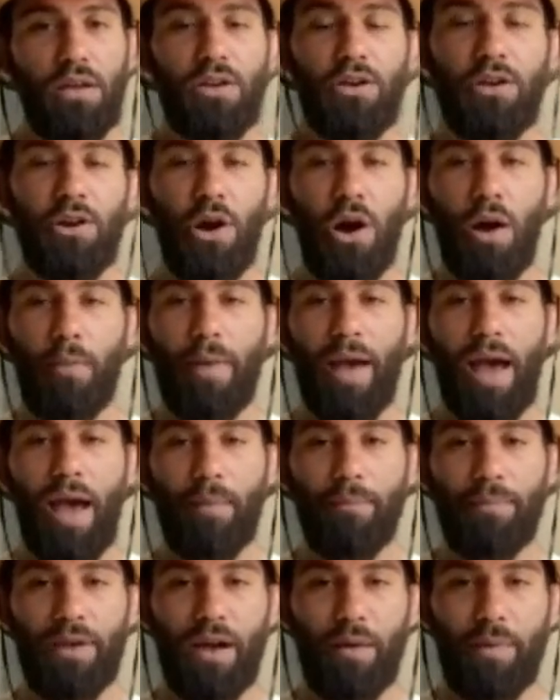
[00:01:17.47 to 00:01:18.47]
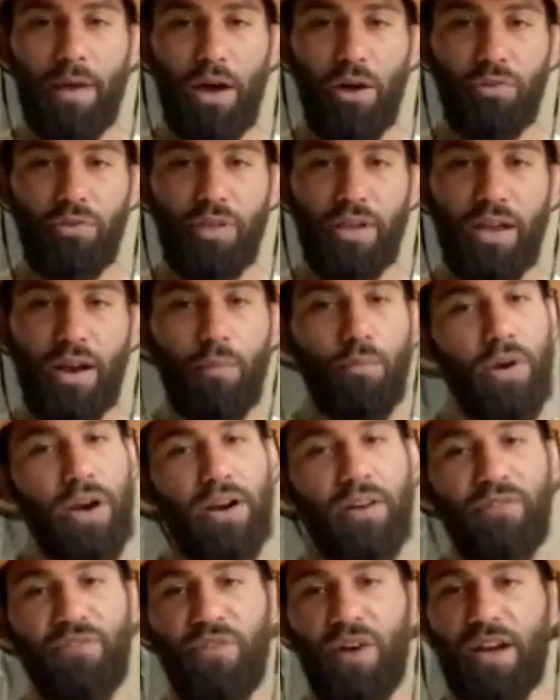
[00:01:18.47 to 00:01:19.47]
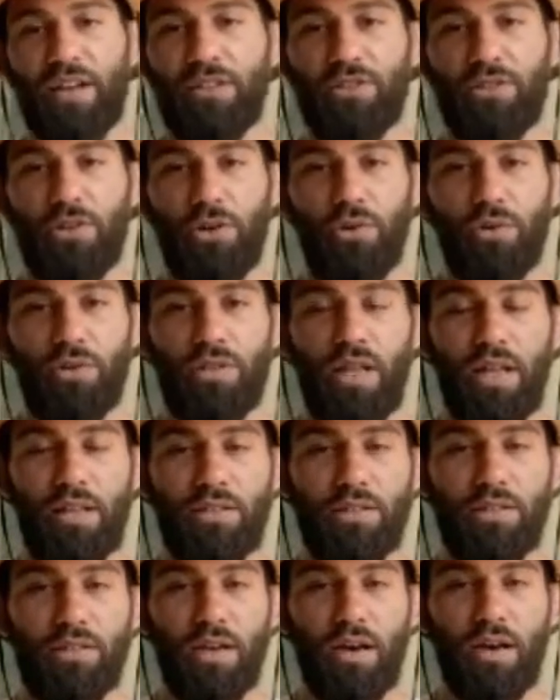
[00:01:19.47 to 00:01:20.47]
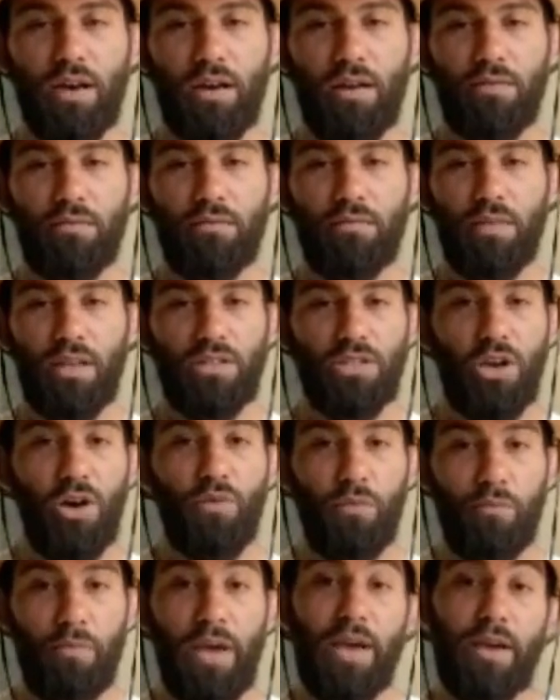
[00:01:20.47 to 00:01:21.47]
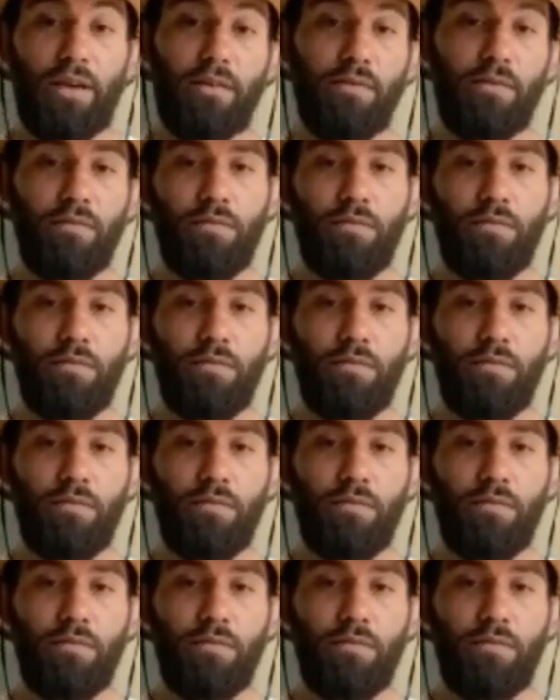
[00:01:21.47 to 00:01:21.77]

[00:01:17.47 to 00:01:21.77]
I'm happy, I'm healthy, I'm ready to fight. So that's good with me.